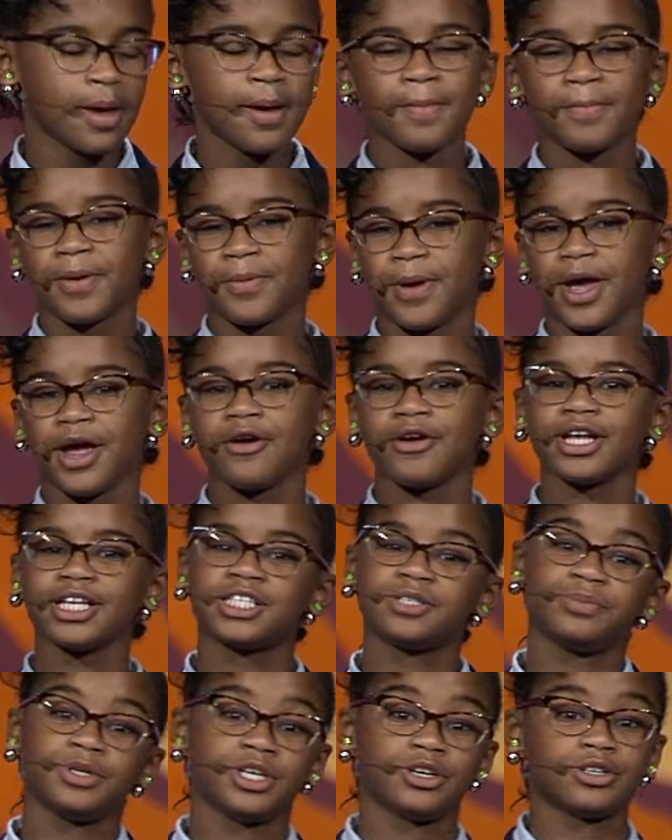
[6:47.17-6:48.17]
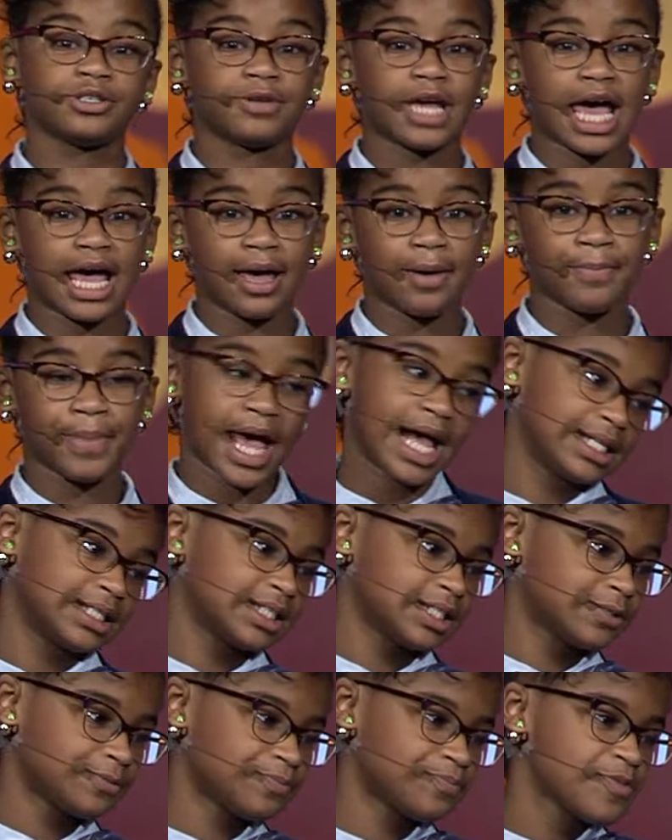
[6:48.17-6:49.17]
Preparing to be your
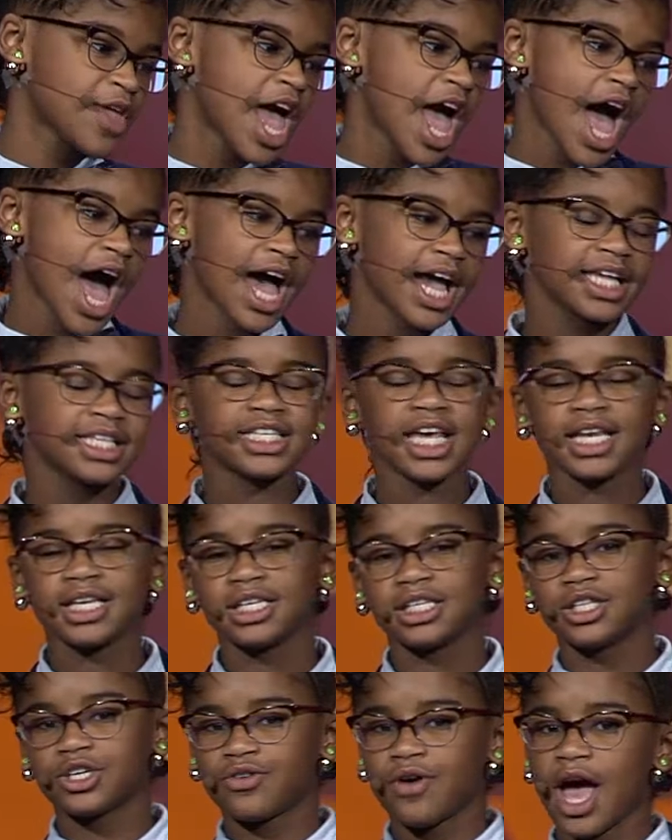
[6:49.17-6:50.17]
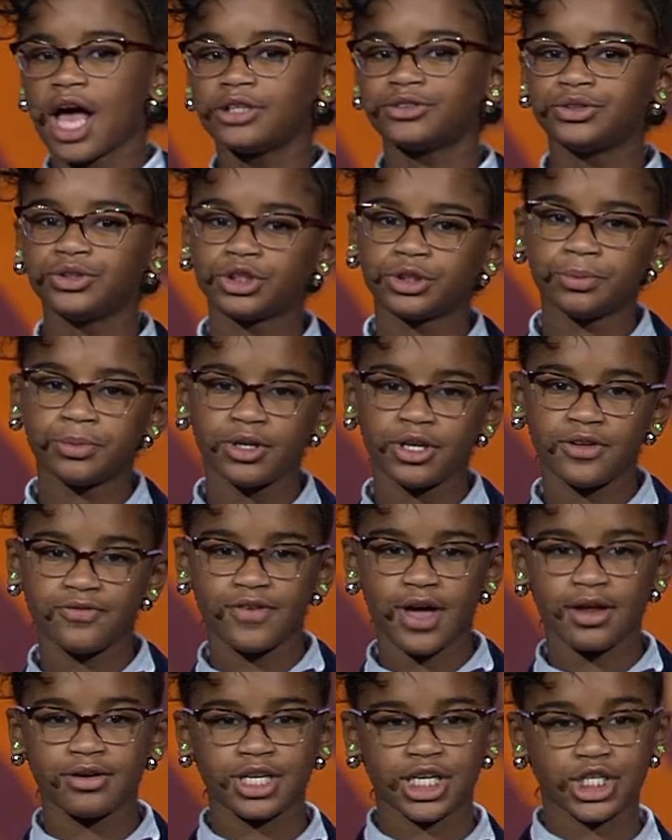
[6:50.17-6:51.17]
best. I attended the Grassroots Community
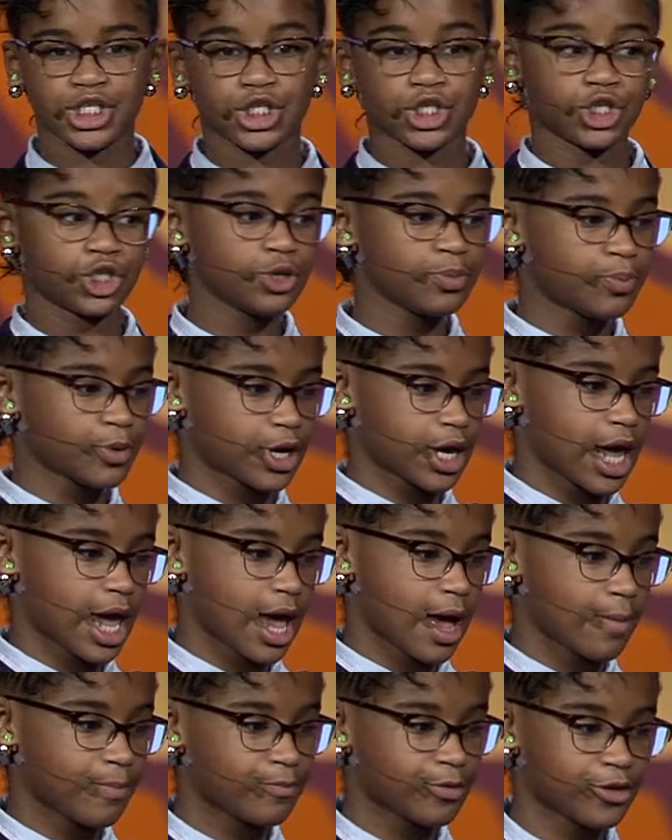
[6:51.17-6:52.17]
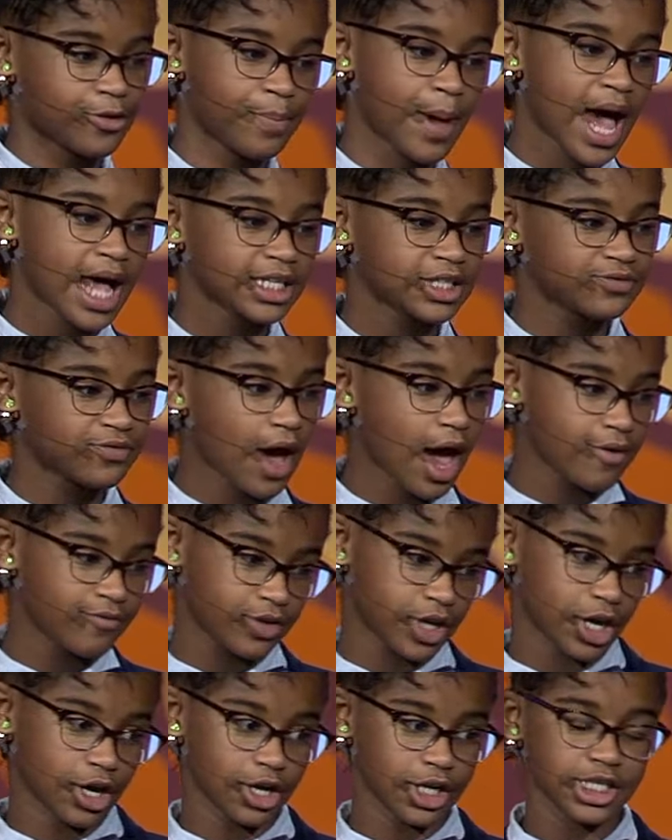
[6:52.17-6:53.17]
Foundation Super Camp. For the past 5
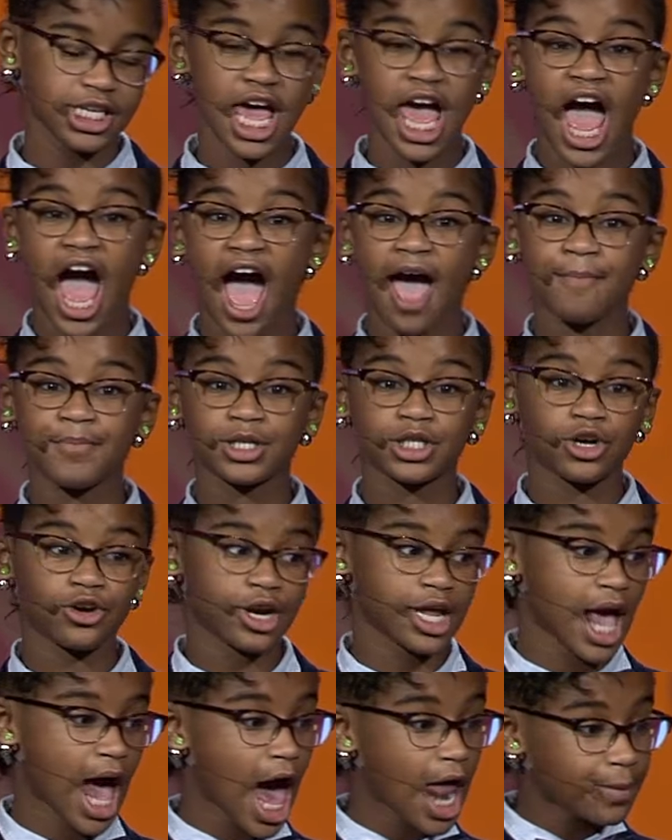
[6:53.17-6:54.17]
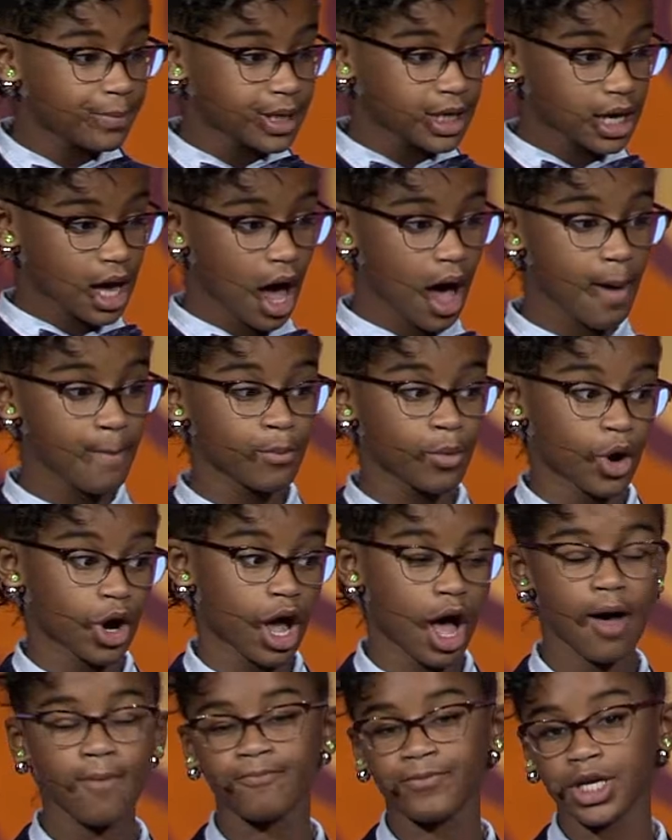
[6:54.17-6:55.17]
years, I've been learning how to become more
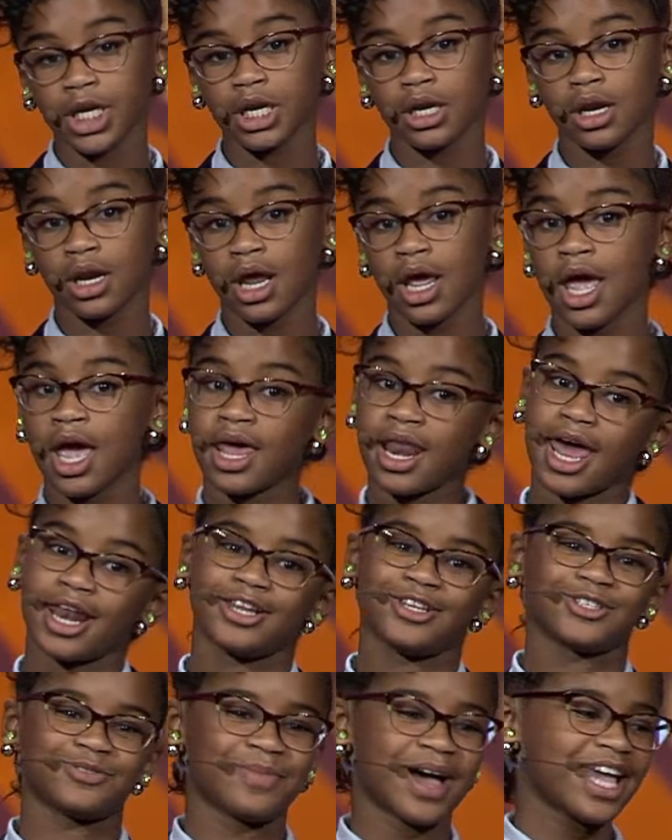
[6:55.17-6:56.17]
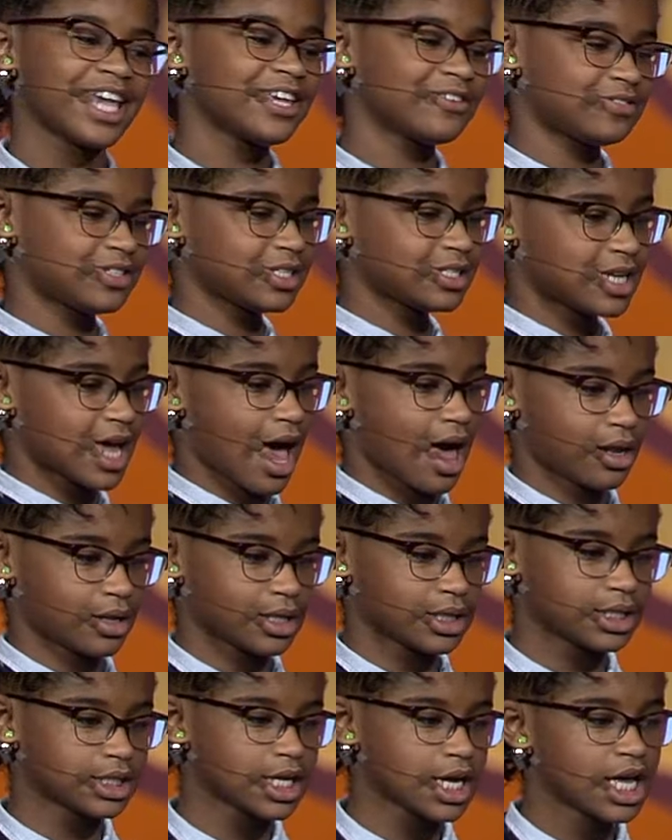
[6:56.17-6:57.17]
confident and how to use my gifts and
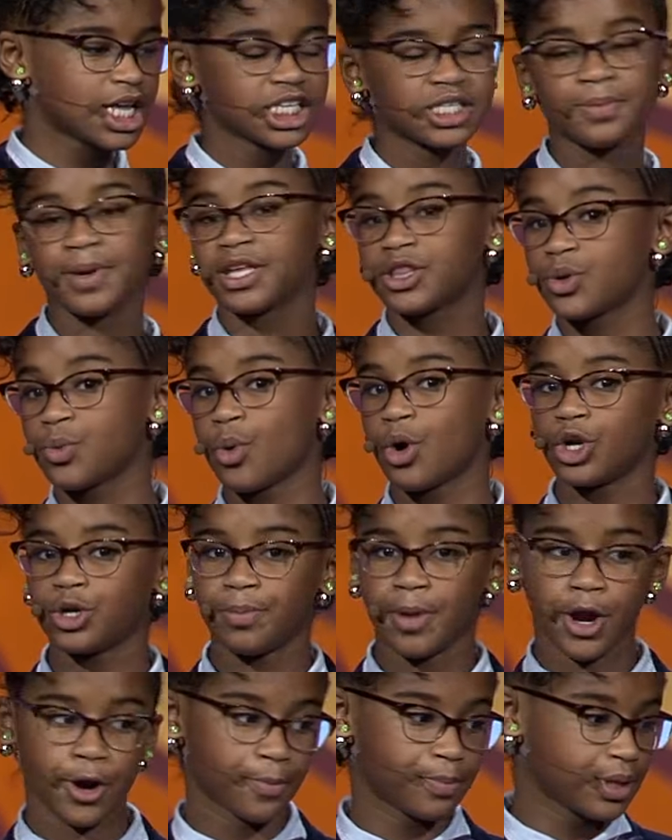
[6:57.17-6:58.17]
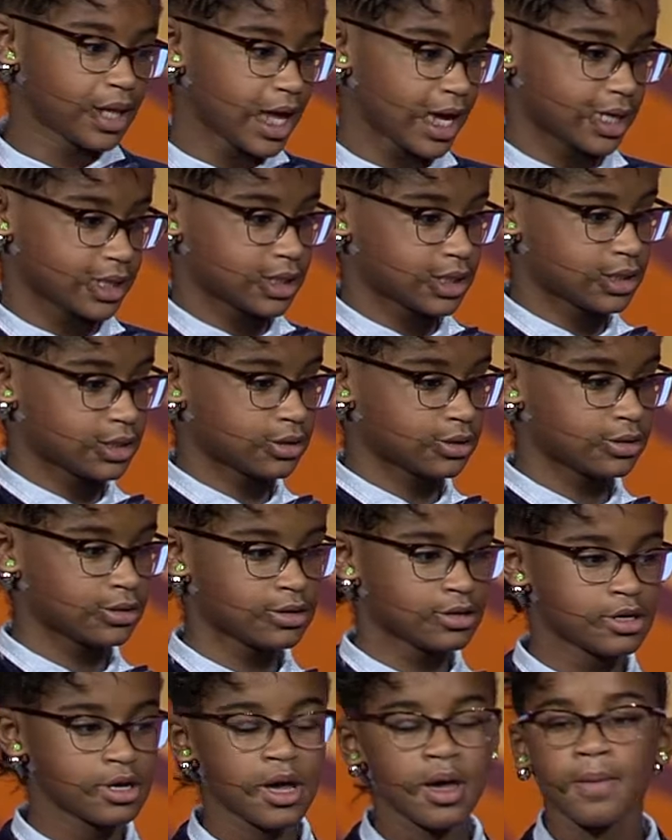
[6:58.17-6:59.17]
talents to make the world a better place.
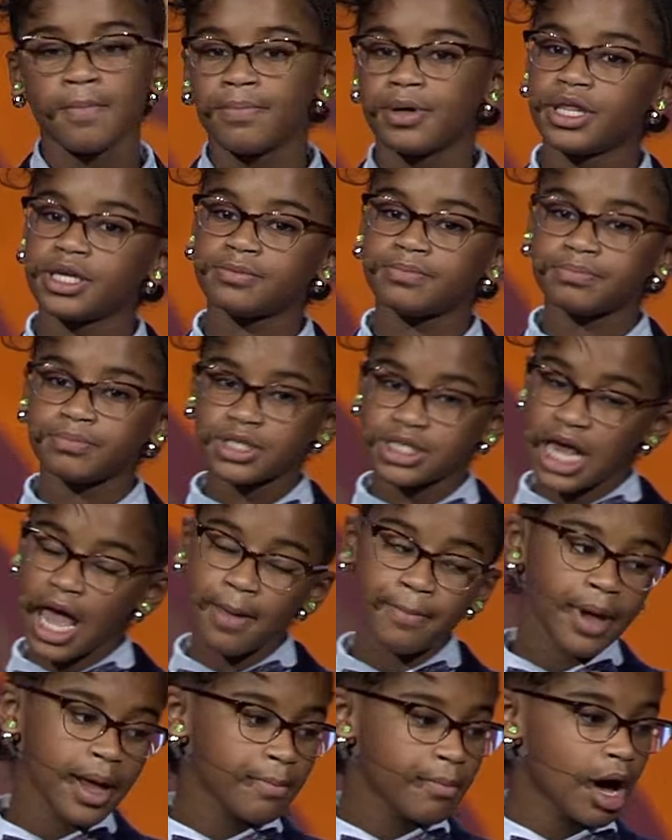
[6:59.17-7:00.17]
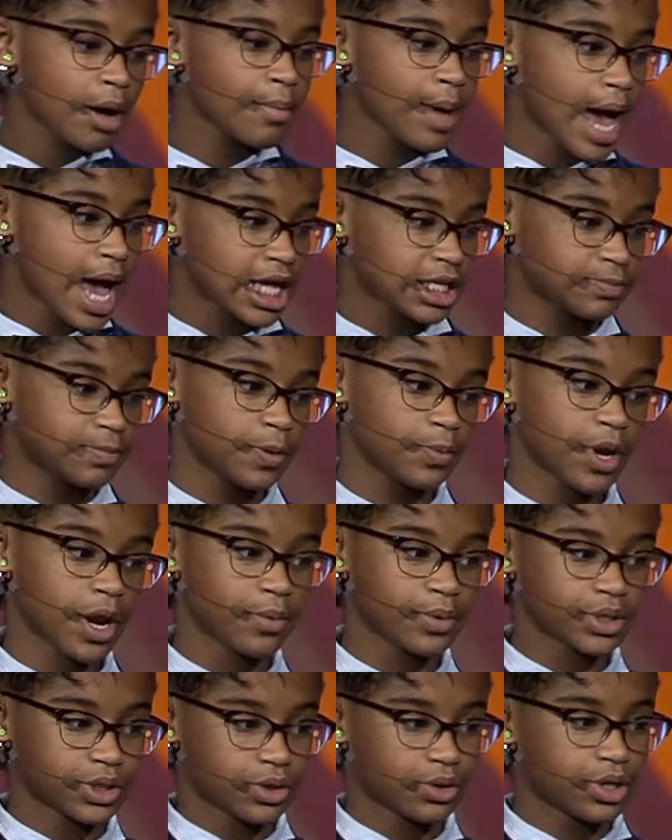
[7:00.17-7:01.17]
By the time my mom asked me what I
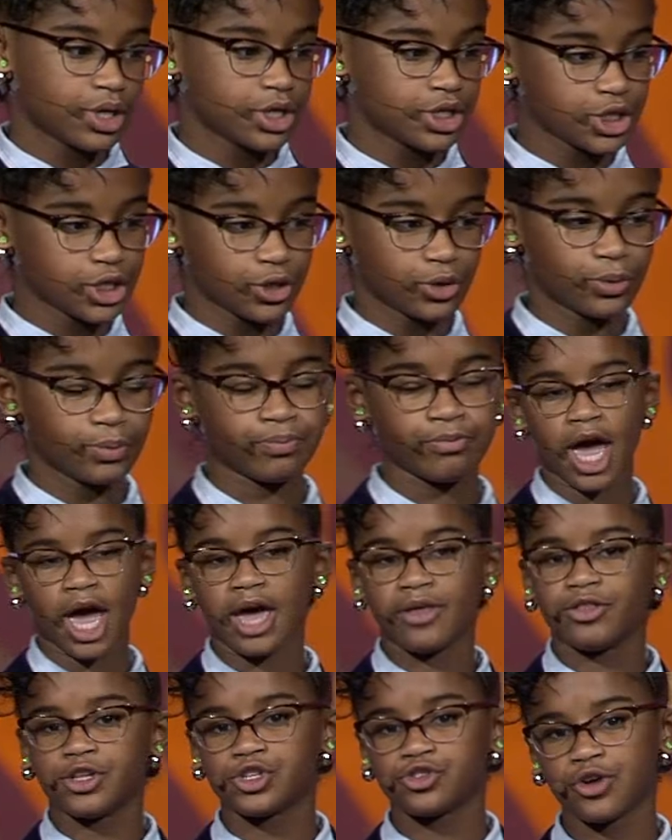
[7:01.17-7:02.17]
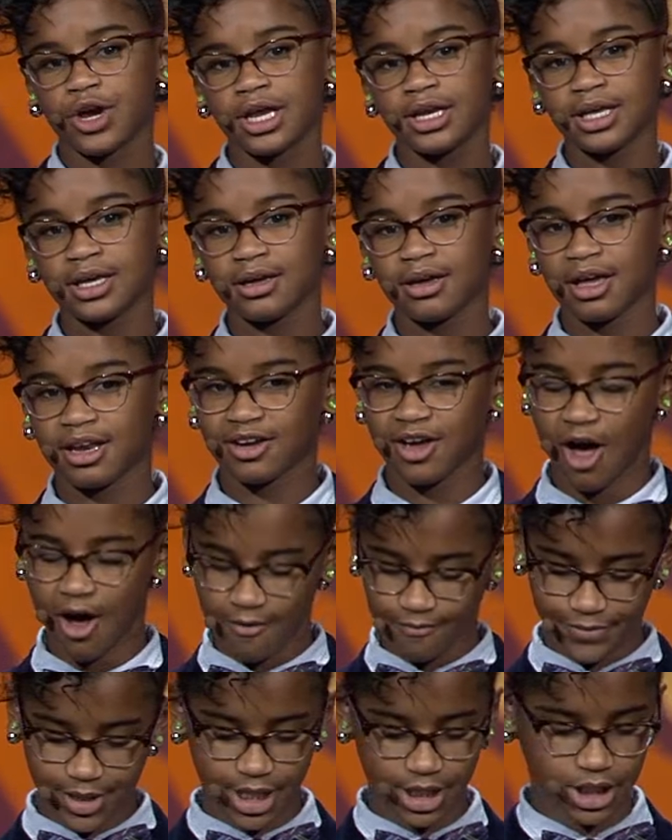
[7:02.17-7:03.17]
was going to do, had the training and
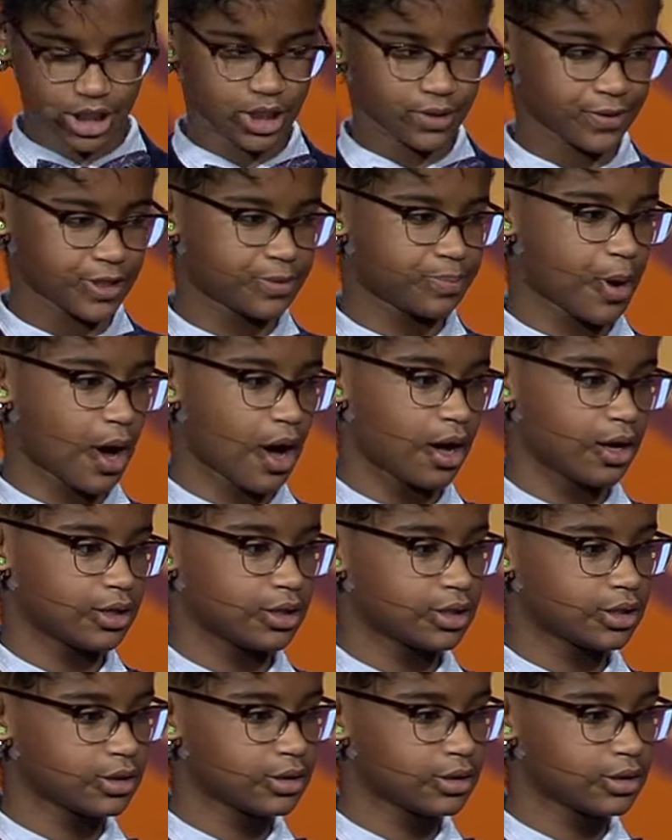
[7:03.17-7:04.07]
confidence to respond.